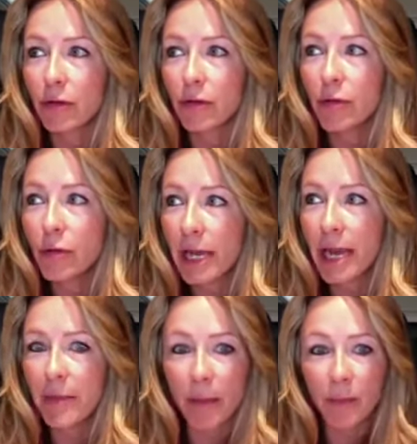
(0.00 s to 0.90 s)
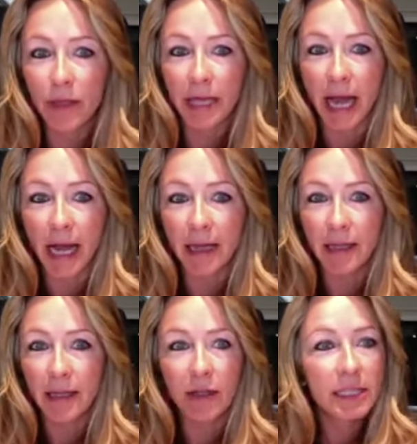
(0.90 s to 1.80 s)
who came up with that?
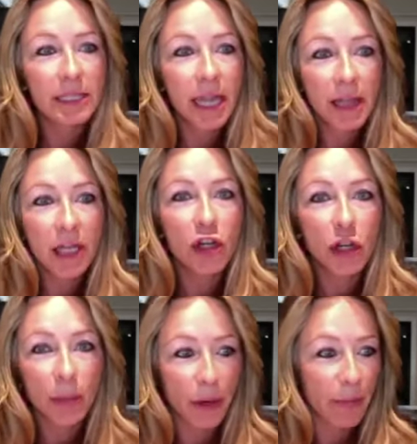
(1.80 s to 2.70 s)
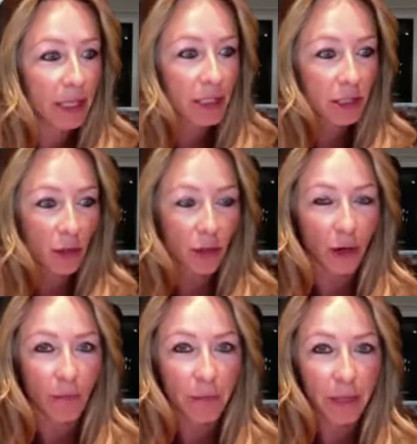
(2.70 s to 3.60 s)
There is nothing good about being
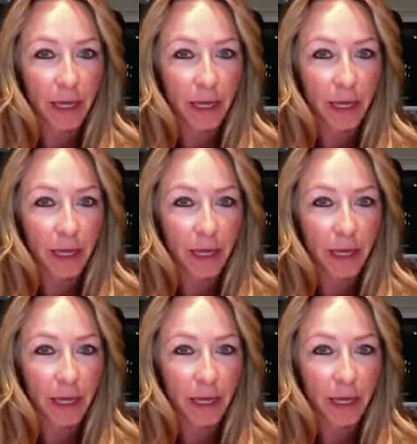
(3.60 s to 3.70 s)
solo.